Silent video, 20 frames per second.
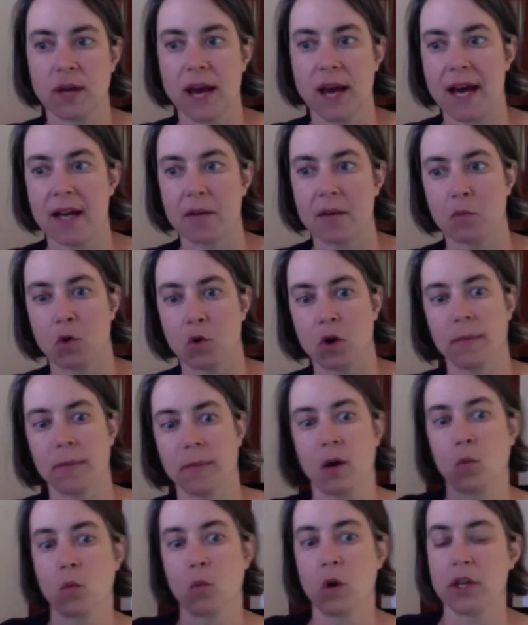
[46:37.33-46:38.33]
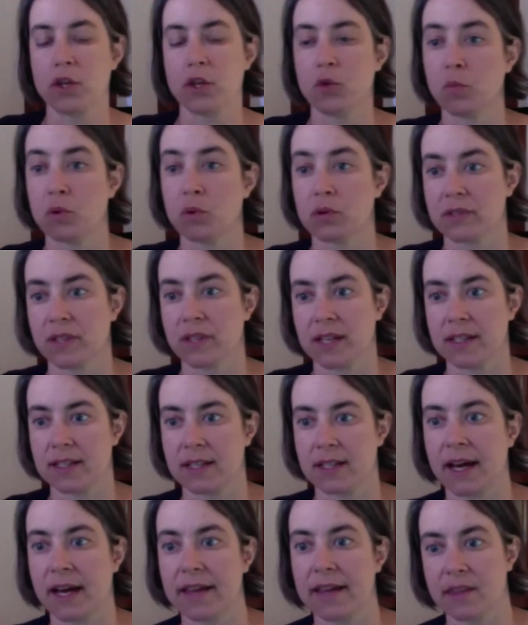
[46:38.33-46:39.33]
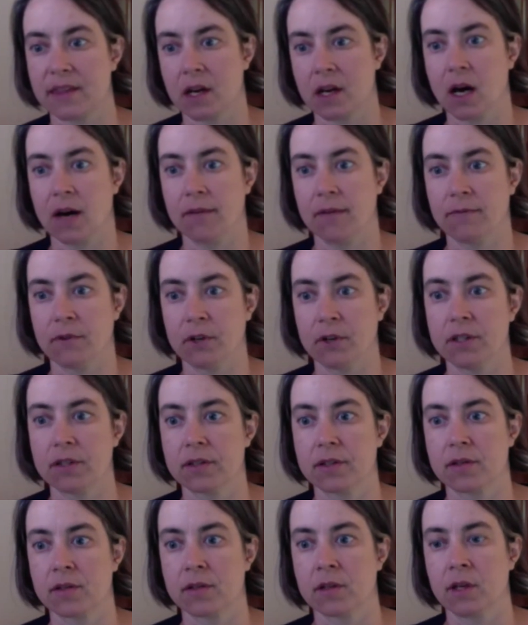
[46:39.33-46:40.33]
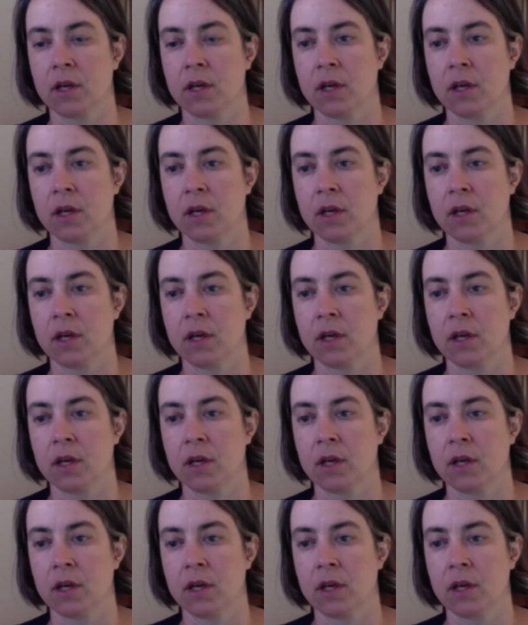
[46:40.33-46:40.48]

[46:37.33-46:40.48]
add more about what you present at the conference.